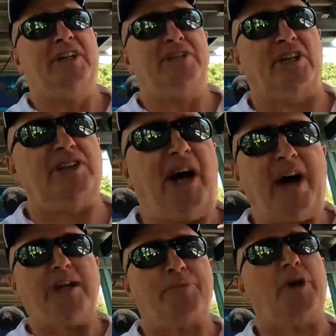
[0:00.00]
There's a
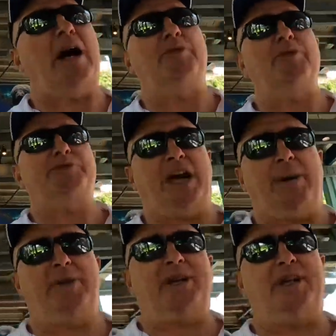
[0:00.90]
lot of problems
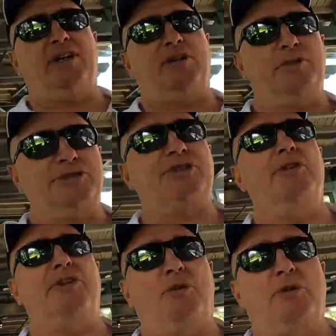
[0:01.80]
happening here with
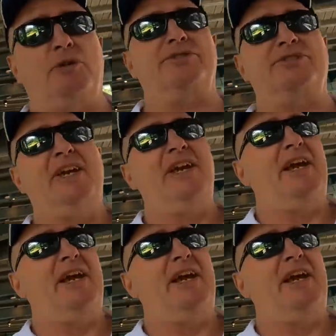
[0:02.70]
stony corals,